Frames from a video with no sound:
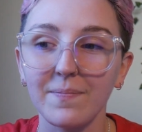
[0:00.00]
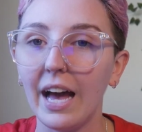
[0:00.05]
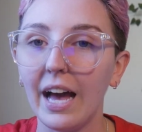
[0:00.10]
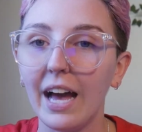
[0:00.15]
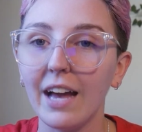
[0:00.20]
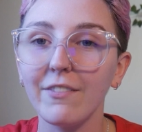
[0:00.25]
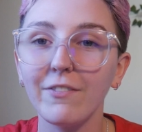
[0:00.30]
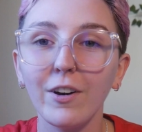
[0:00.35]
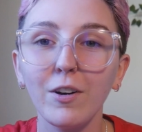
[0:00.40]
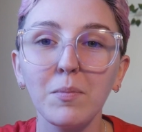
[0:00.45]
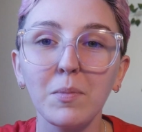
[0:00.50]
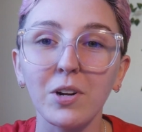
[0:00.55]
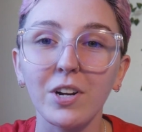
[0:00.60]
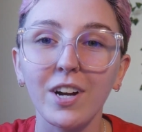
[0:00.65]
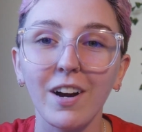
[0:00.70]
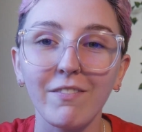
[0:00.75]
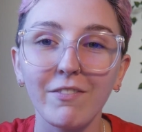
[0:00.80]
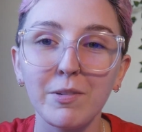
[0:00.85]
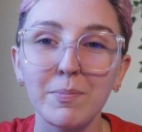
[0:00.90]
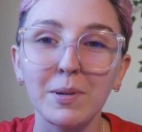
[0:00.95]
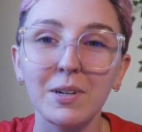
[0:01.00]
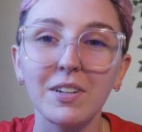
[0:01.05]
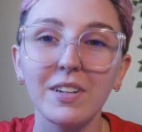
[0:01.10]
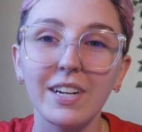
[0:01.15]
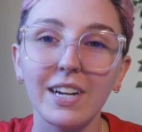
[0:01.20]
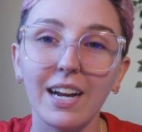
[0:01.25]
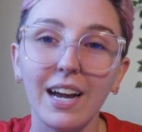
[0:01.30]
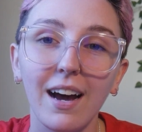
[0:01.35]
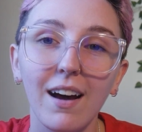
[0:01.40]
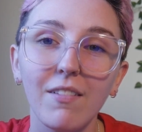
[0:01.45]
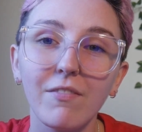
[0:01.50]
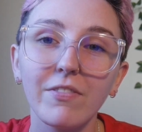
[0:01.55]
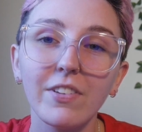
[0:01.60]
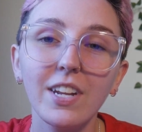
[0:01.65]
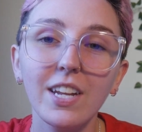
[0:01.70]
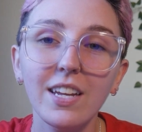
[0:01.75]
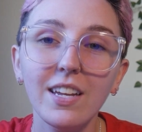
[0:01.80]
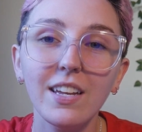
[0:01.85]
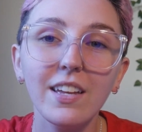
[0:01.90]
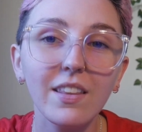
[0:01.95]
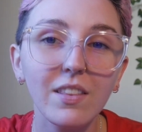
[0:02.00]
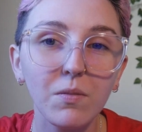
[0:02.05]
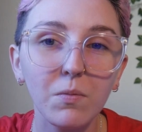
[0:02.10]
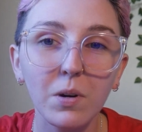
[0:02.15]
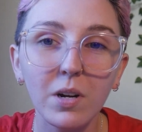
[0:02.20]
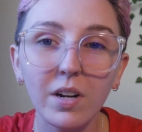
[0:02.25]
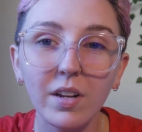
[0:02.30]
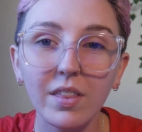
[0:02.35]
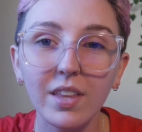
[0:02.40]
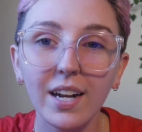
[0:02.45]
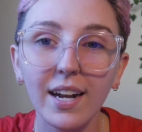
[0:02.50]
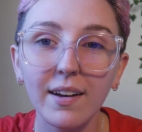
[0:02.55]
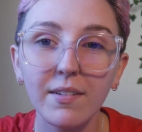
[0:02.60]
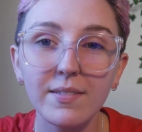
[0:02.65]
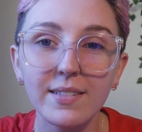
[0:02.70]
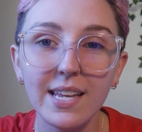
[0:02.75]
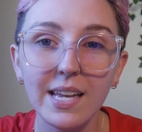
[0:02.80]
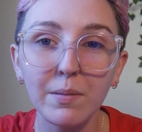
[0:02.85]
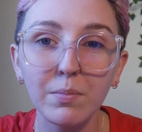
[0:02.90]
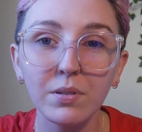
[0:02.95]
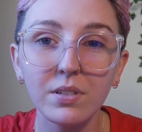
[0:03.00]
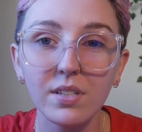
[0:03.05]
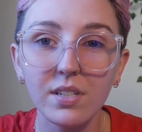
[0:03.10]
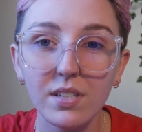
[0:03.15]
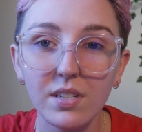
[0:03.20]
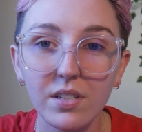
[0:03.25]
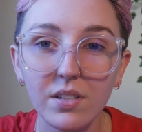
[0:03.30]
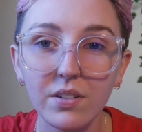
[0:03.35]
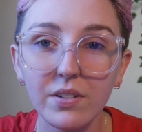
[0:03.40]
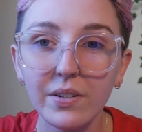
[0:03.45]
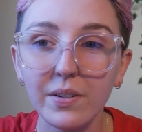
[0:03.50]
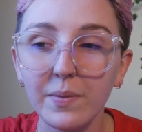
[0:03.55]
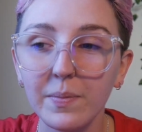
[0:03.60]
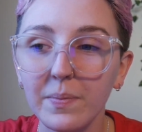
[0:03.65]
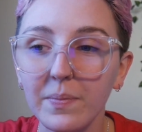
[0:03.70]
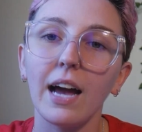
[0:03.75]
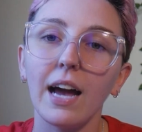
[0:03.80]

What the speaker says: I felt more comfortable and confident in the work that I was able to do.